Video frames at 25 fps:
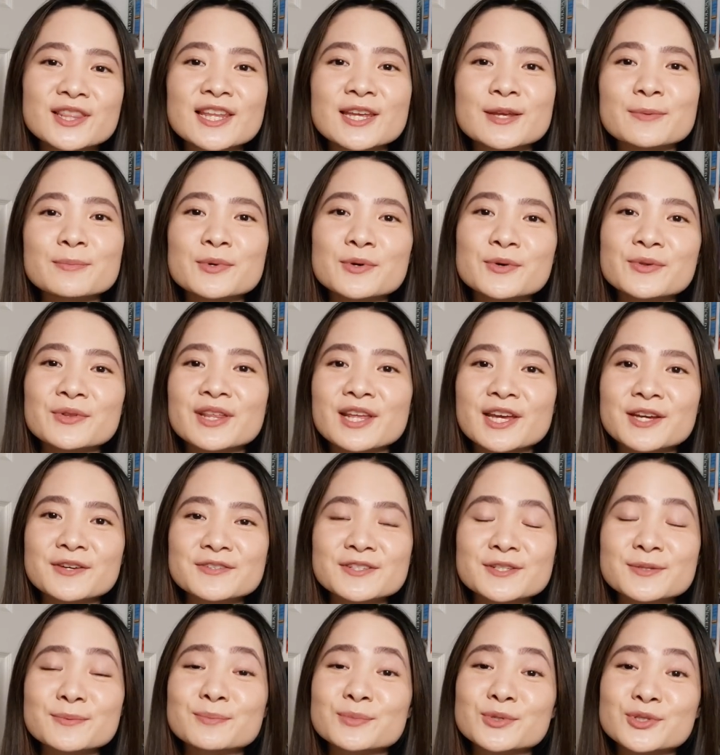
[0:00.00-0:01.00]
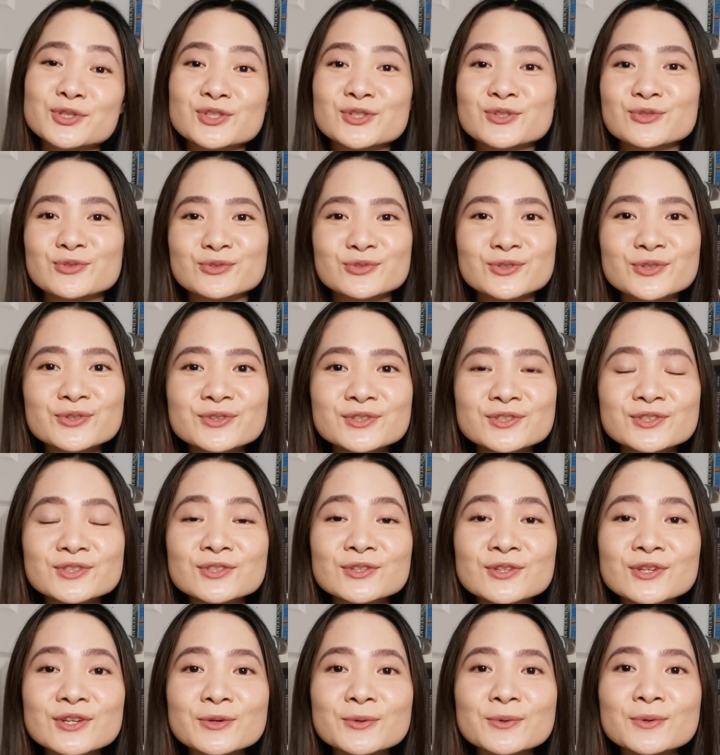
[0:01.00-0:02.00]
they both have some personal growth to
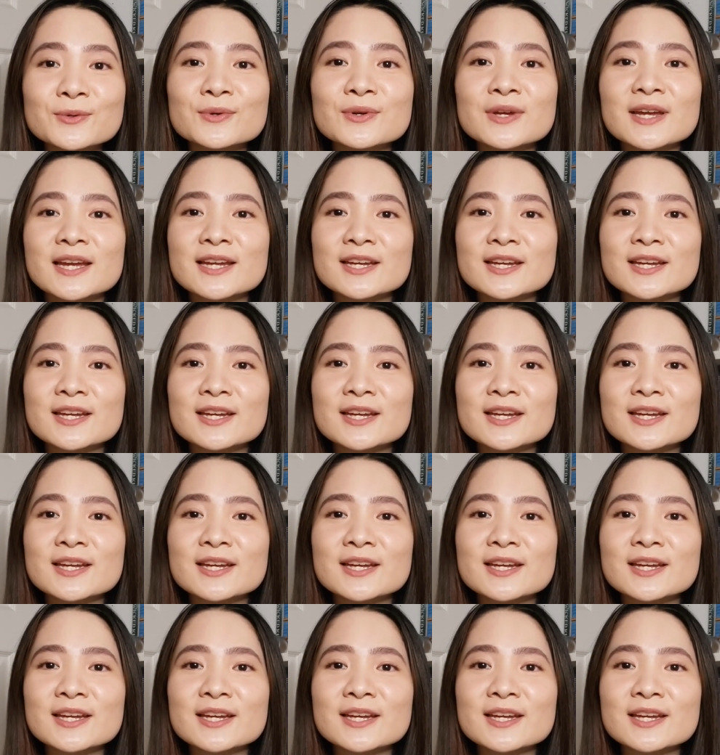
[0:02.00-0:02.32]
do,